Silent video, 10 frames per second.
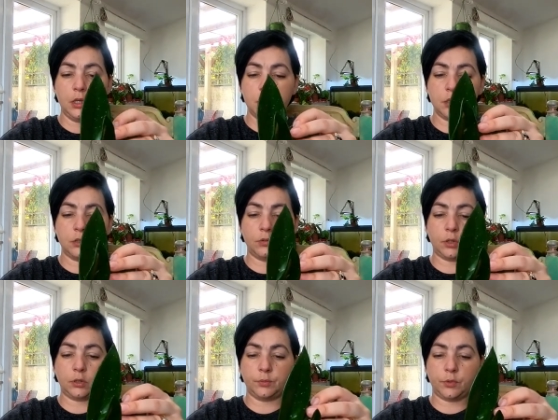She's in
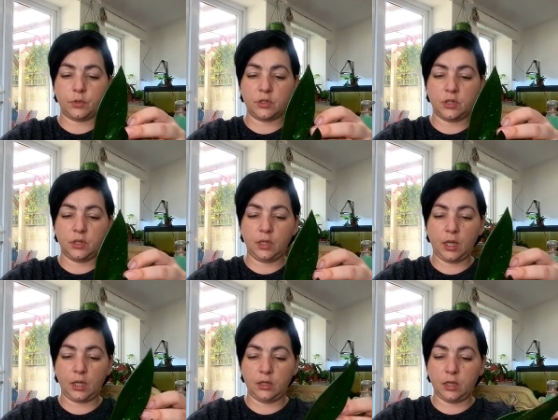water because she didn't
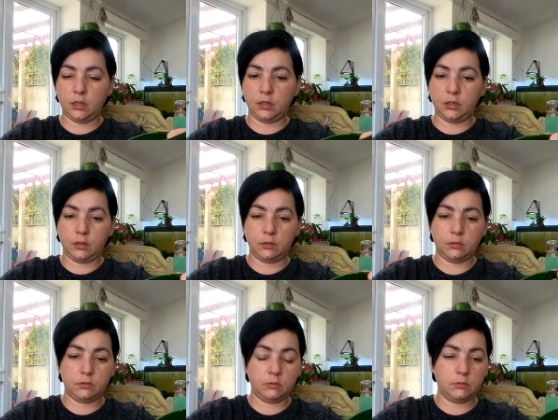had any
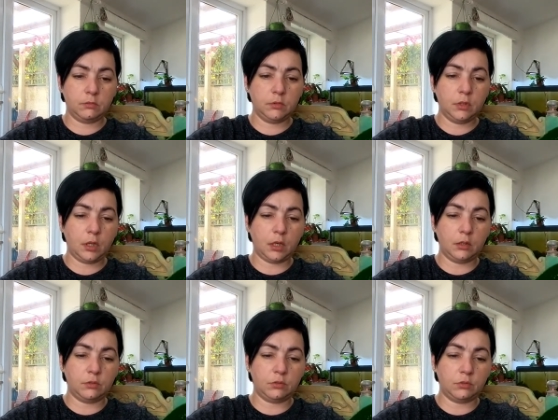
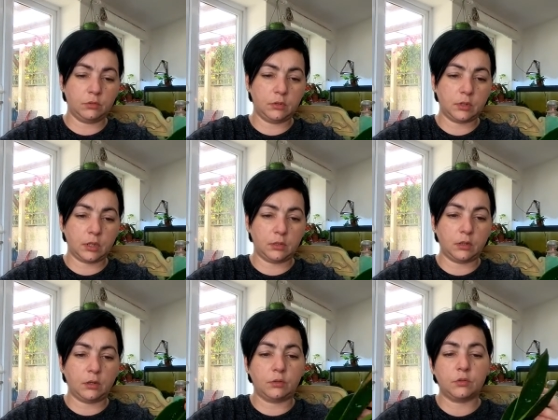any roots and
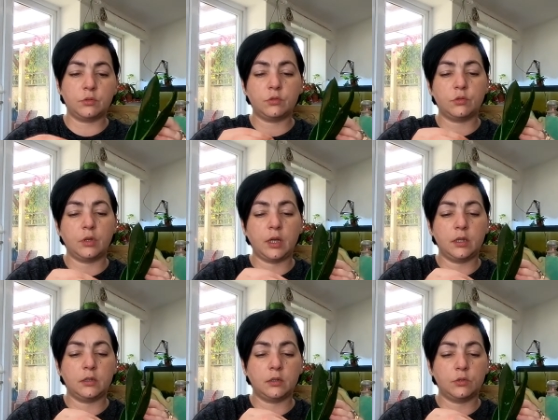I was too
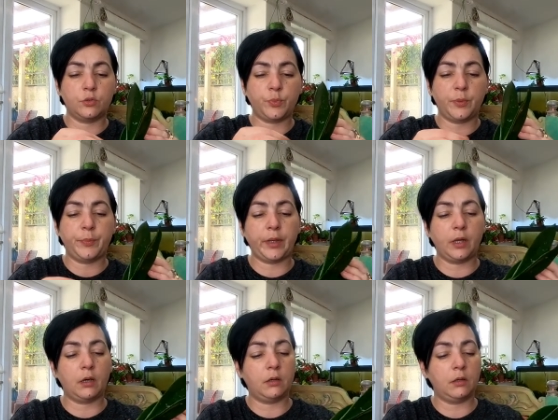lazy to
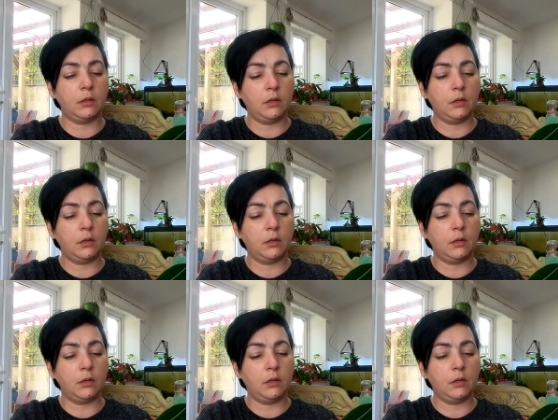prepare